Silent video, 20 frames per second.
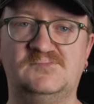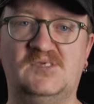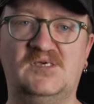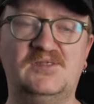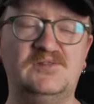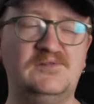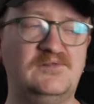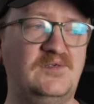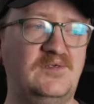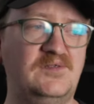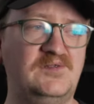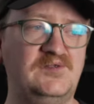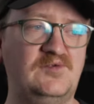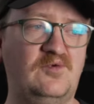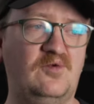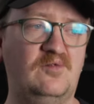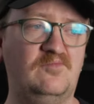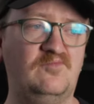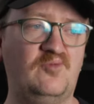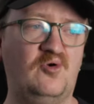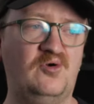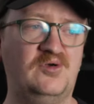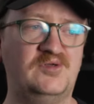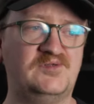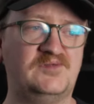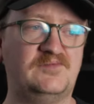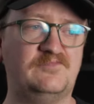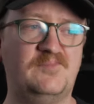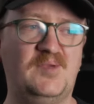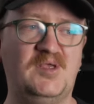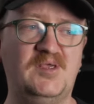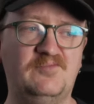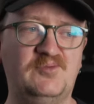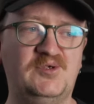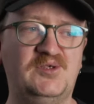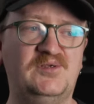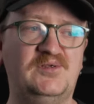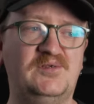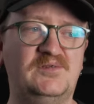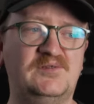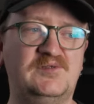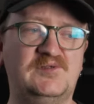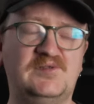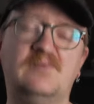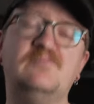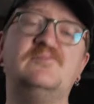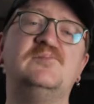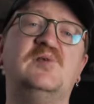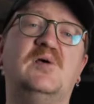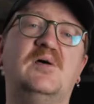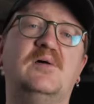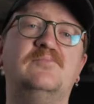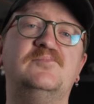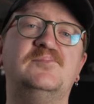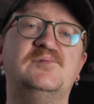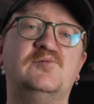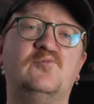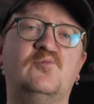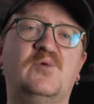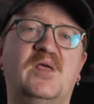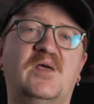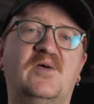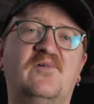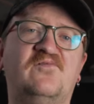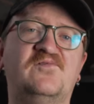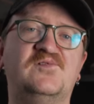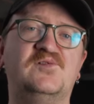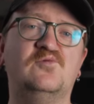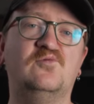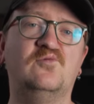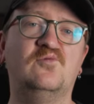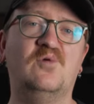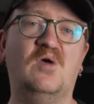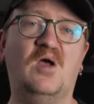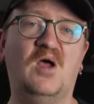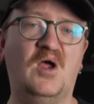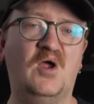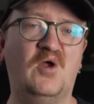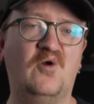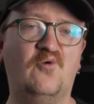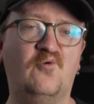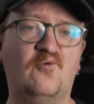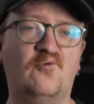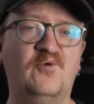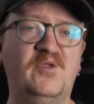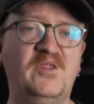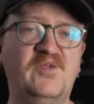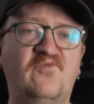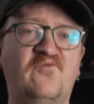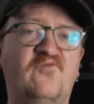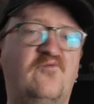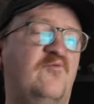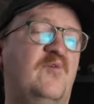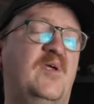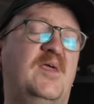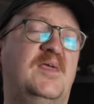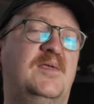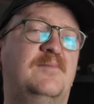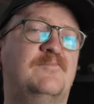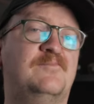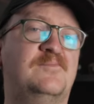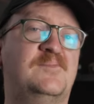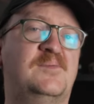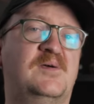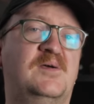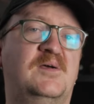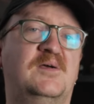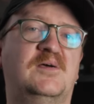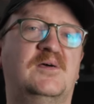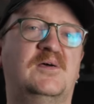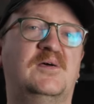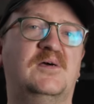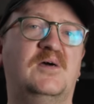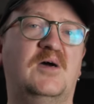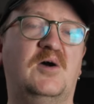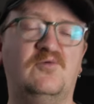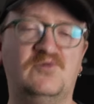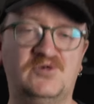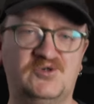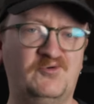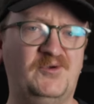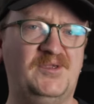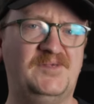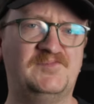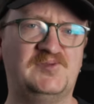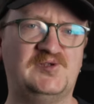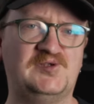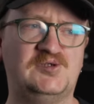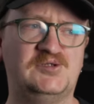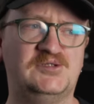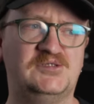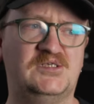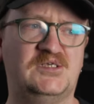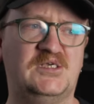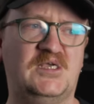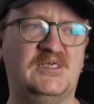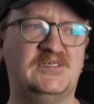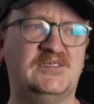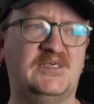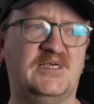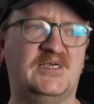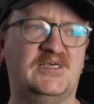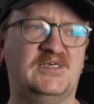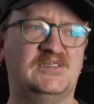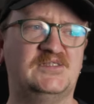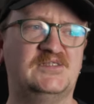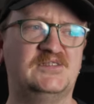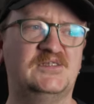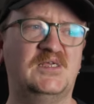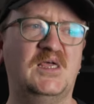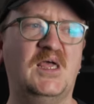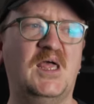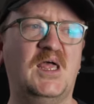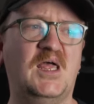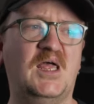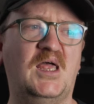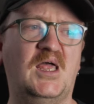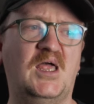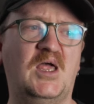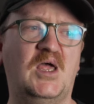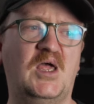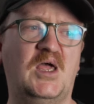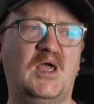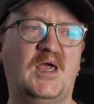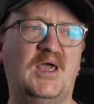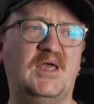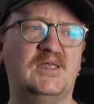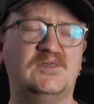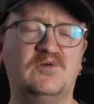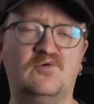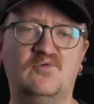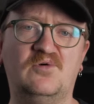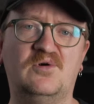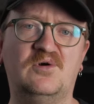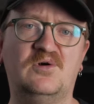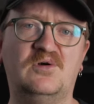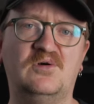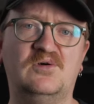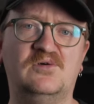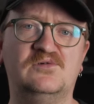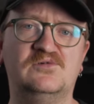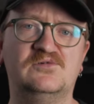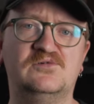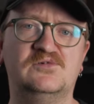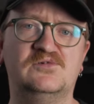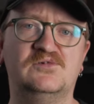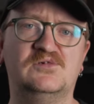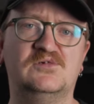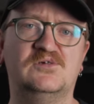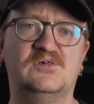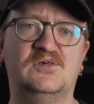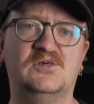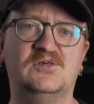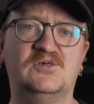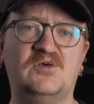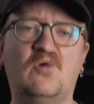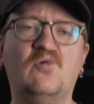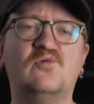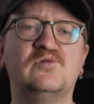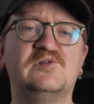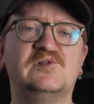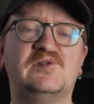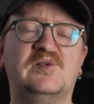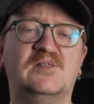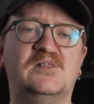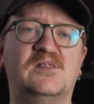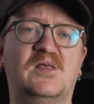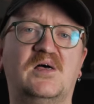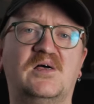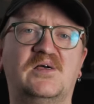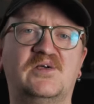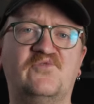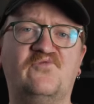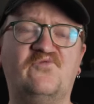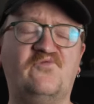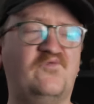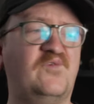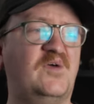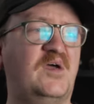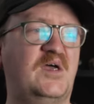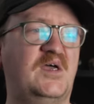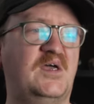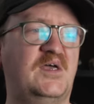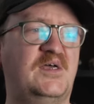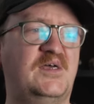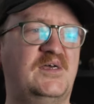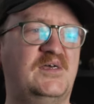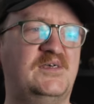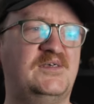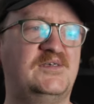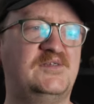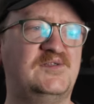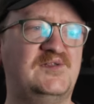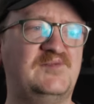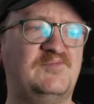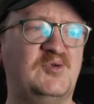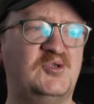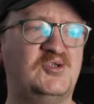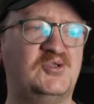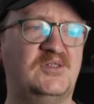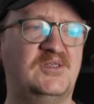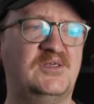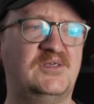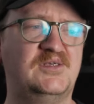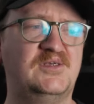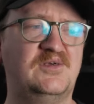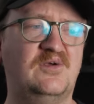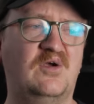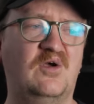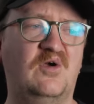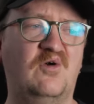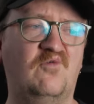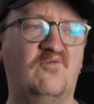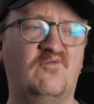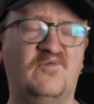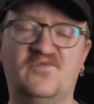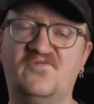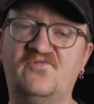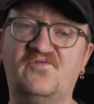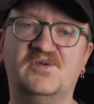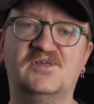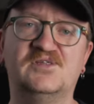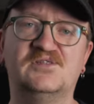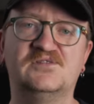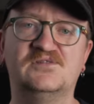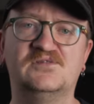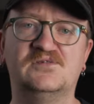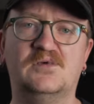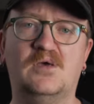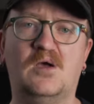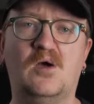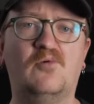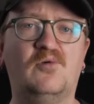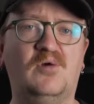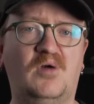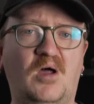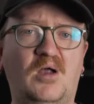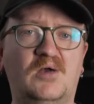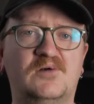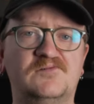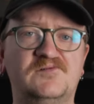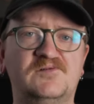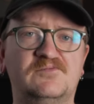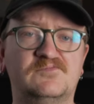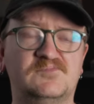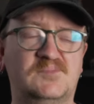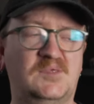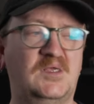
And that's the whole point. Maybe sometimes we have to reframe our dreams again and our goals in life, and especially within our art.